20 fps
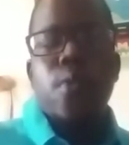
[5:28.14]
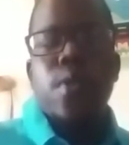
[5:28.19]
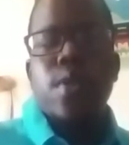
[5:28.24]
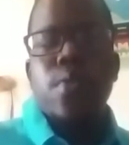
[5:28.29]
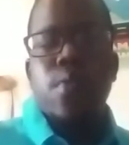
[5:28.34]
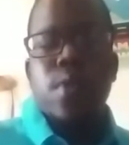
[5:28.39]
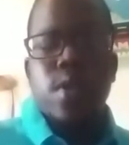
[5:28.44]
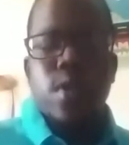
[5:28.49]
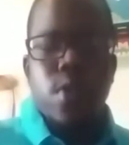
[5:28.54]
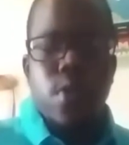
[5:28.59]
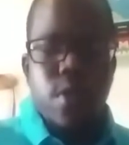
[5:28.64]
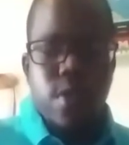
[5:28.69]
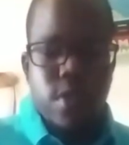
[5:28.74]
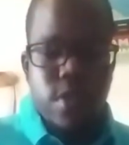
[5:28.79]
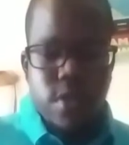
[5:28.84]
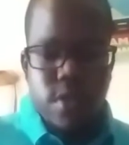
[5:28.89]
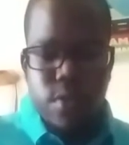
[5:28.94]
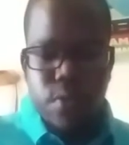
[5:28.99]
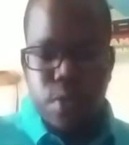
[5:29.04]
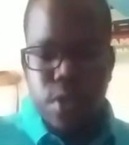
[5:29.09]
what's going
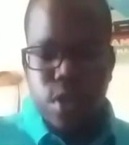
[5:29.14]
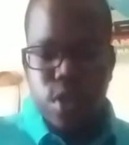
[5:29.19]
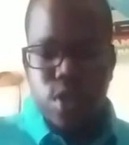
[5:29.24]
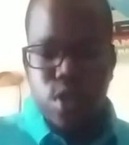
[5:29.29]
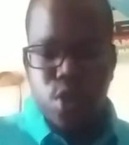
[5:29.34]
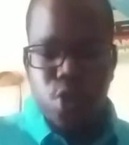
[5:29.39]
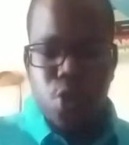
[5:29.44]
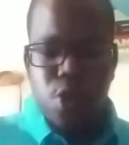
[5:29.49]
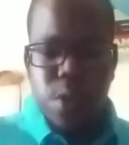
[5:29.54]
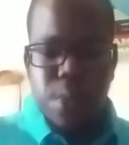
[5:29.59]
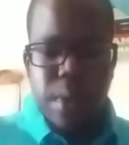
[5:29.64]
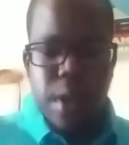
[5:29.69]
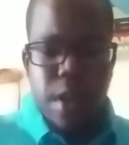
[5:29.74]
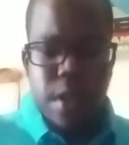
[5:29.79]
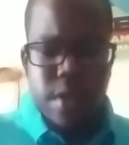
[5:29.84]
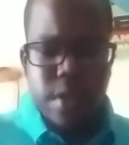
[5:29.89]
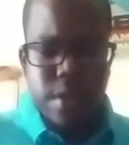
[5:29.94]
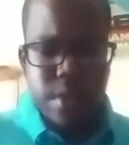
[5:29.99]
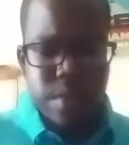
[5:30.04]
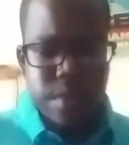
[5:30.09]
on or what's the source
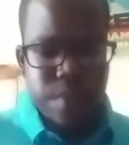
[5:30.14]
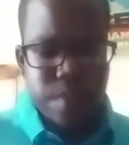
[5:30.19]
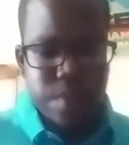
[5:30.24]
behind it.